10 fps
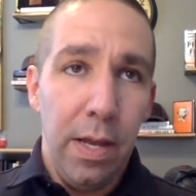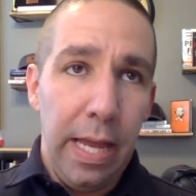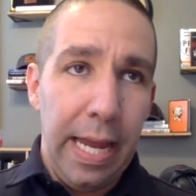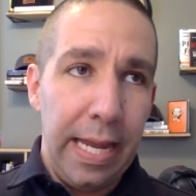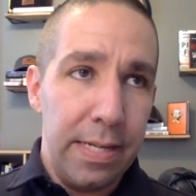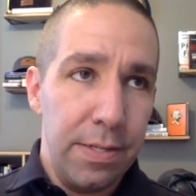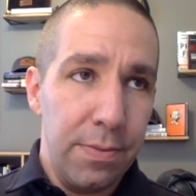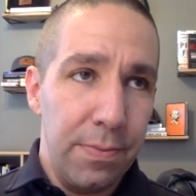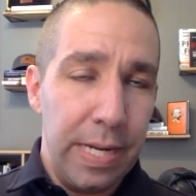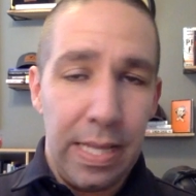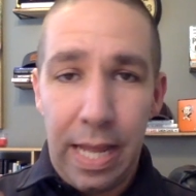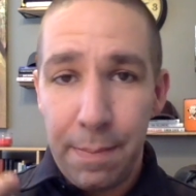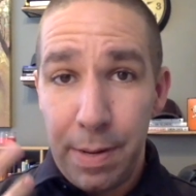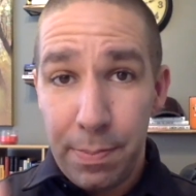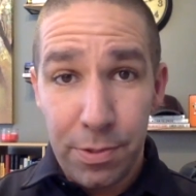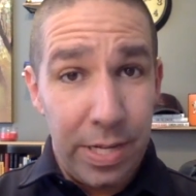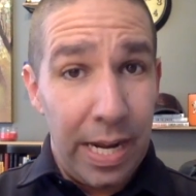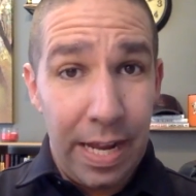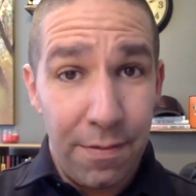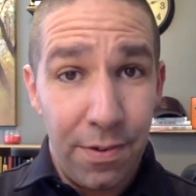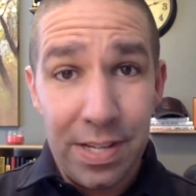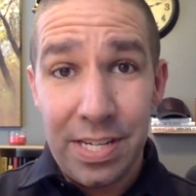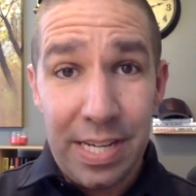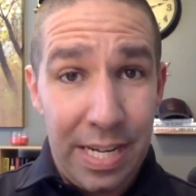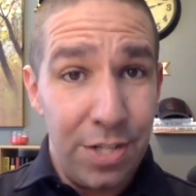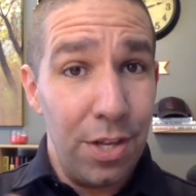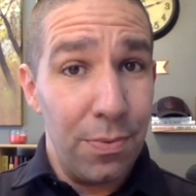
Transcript: and we get a lot of people standing out front seeing each other,